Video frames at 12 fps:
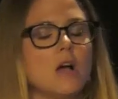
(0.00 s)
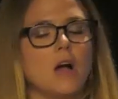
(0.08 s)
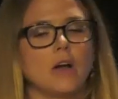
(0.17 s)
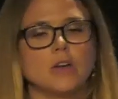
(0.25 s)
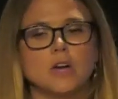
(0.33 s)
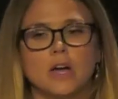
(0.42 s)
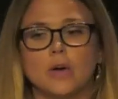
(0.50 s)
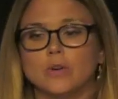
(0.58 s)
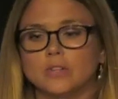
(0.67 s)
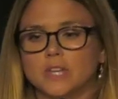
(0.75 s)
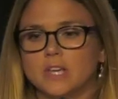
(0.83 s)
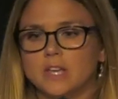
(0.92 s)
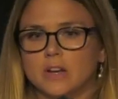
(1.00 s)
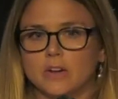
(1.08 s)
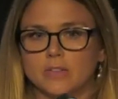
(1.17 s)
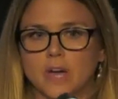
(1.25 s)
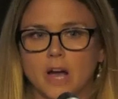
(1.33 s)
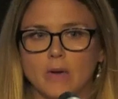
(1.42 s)
are not only here
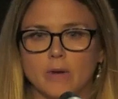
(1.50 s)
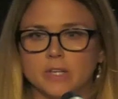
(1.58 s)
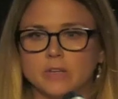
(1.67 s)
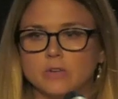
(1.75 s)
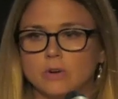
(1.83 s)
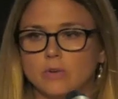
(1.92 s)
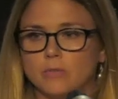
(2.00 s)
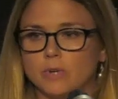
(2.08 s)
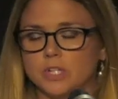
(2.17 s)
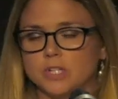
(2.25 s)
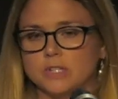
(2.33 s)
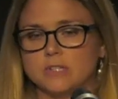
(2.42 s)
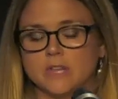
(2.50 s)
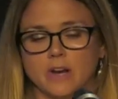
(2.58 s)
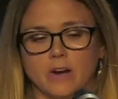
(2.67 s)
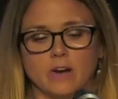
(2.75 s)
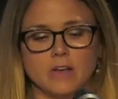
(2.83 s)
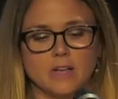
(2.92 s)
in the Hauraki Gulf, which is
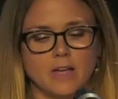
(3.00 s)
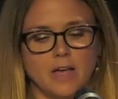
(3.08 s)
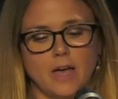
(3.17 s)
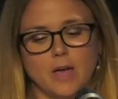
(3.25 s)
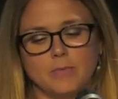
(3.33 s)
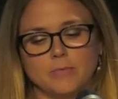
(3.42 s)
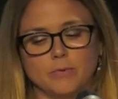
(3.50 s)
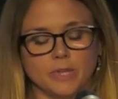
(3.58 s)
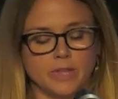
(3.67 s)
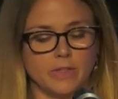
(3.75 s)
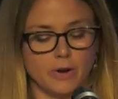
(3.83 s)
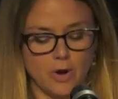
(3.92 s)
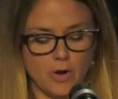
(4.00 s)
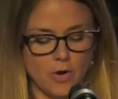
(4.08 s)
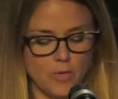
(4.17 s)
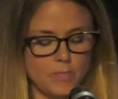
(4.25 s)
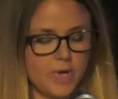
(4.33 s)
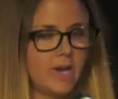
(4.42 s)
really their
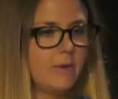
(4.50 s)
home, but